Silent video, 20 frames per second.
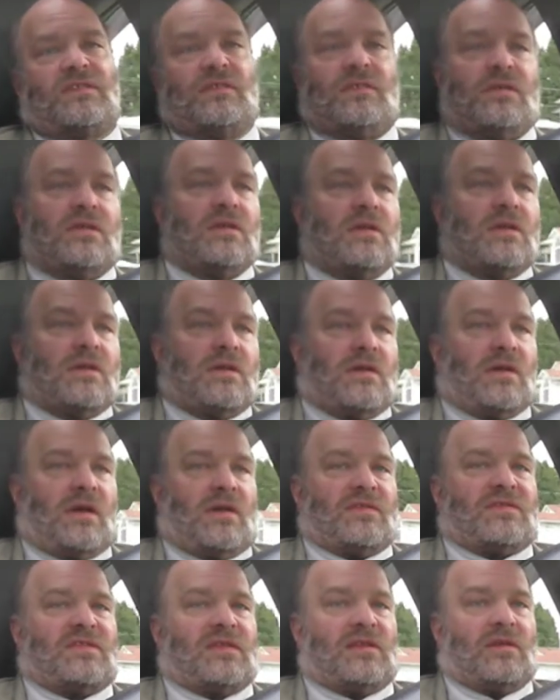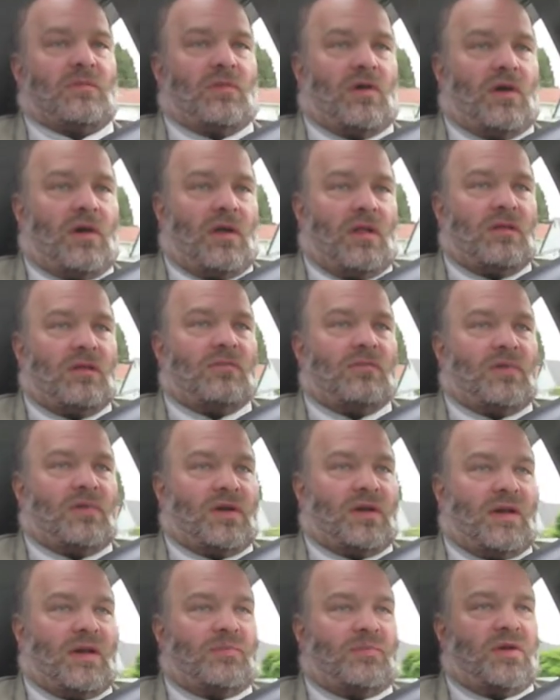I've seen them all,
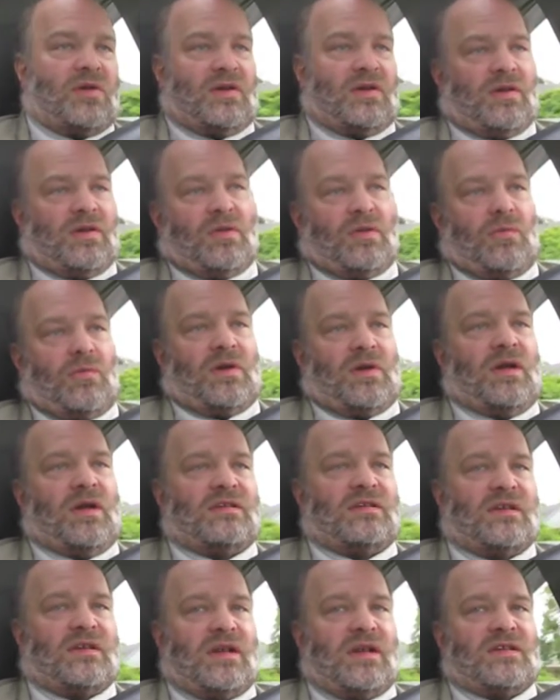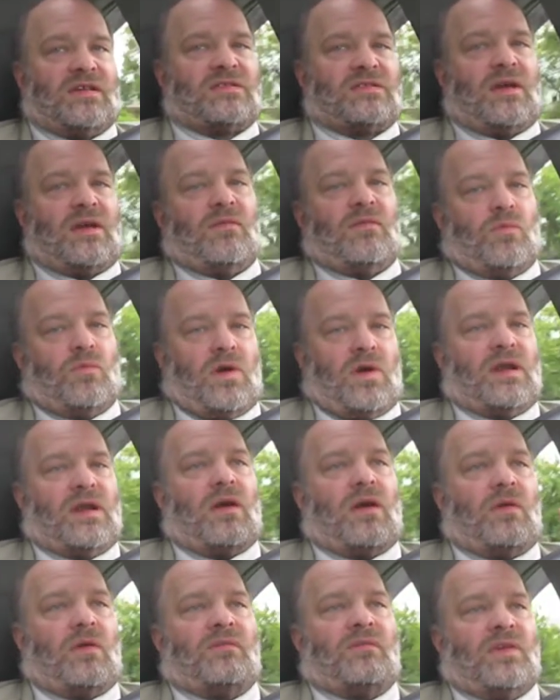but I put another one on today, so I have 1
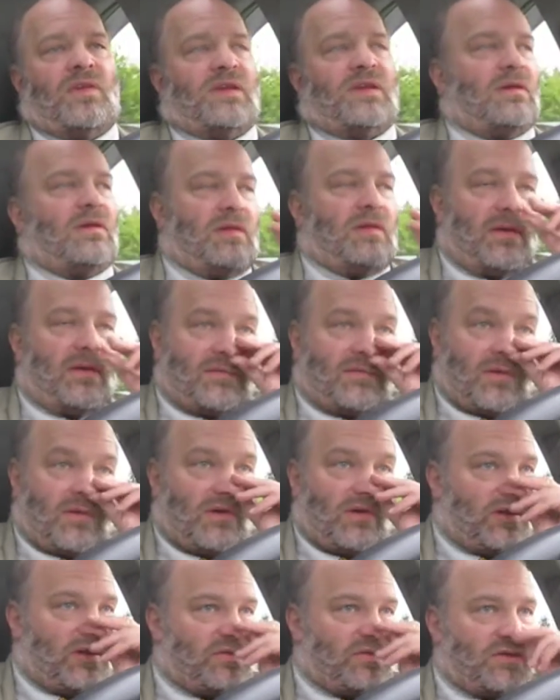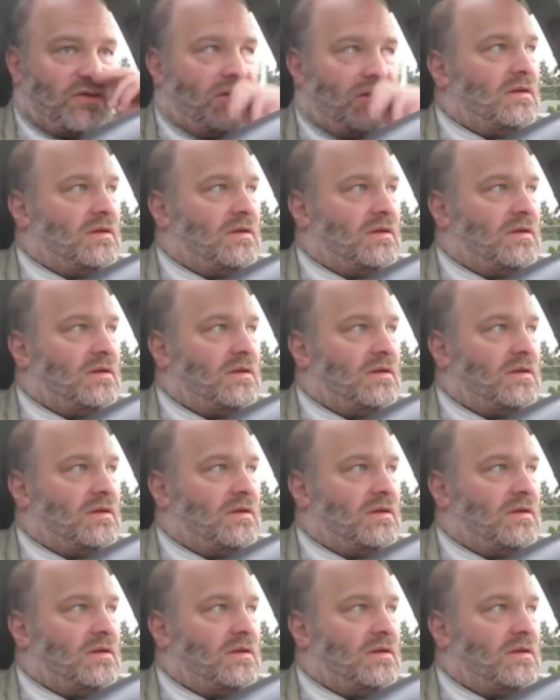hour video left to watch.